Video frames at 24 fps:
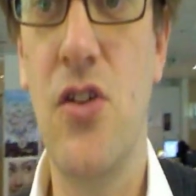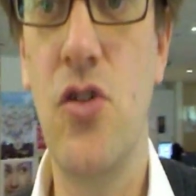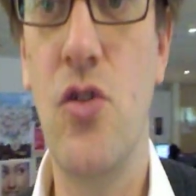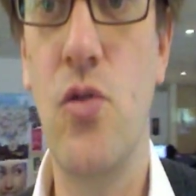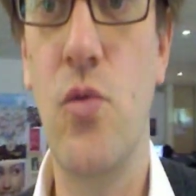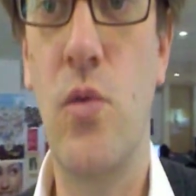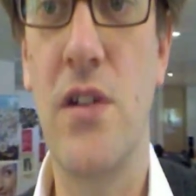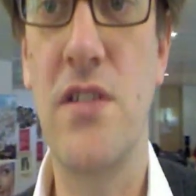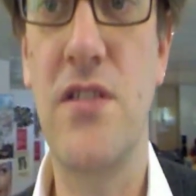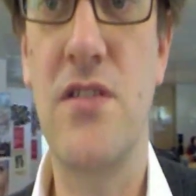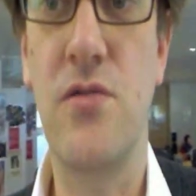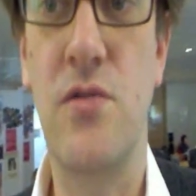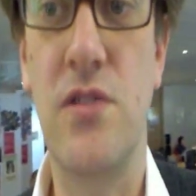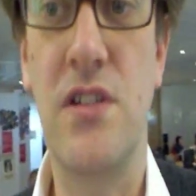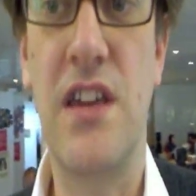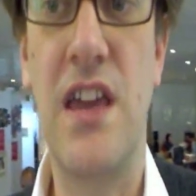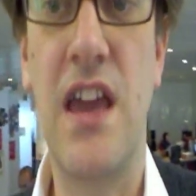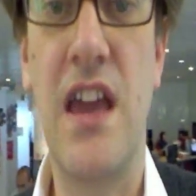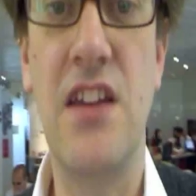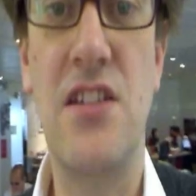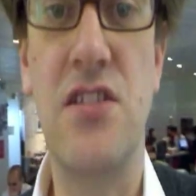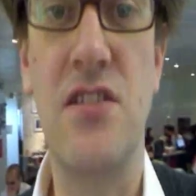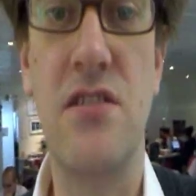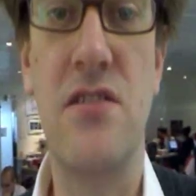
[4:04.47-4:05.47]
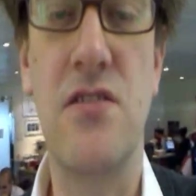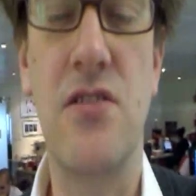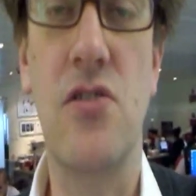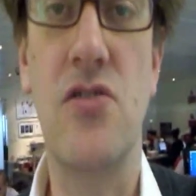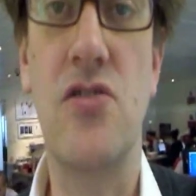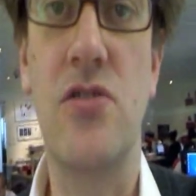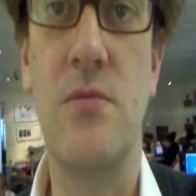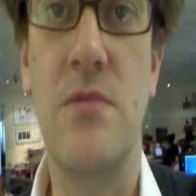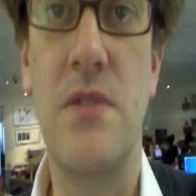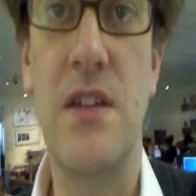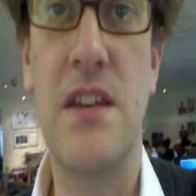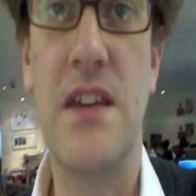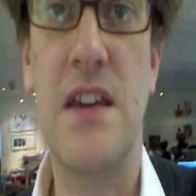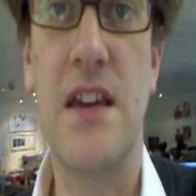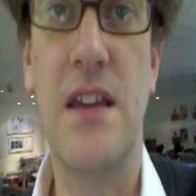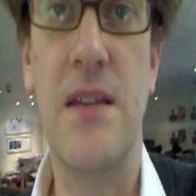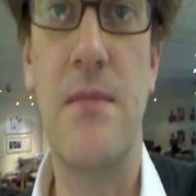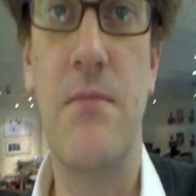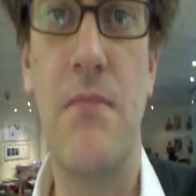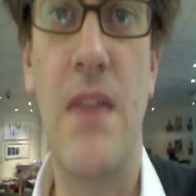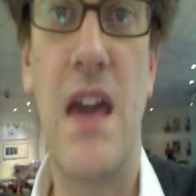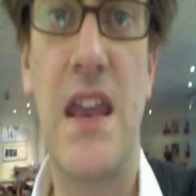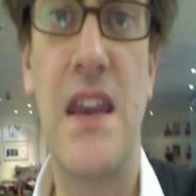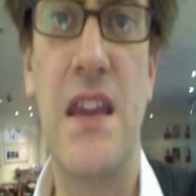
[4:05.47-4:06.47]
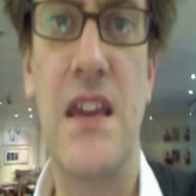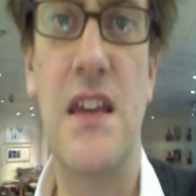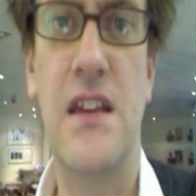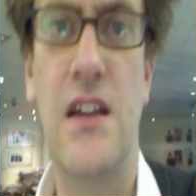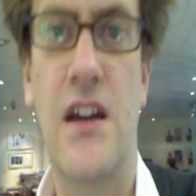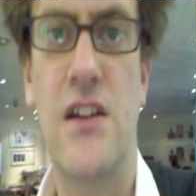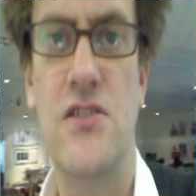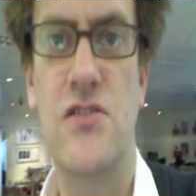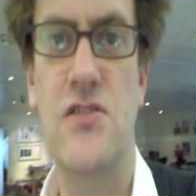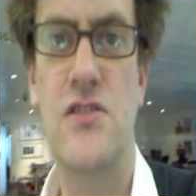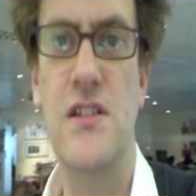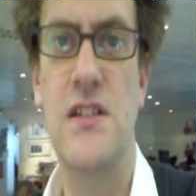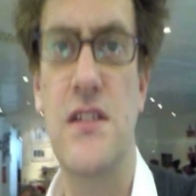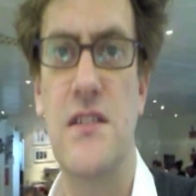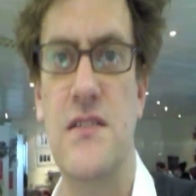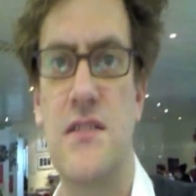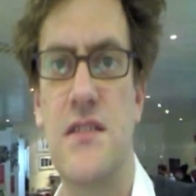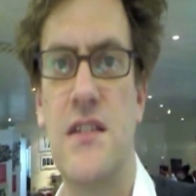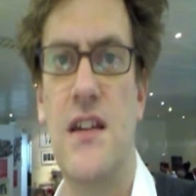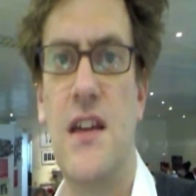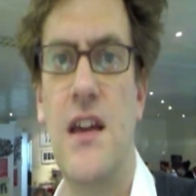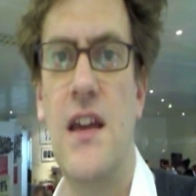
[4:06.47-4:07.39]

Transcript: who wants to engage in social media in many countries?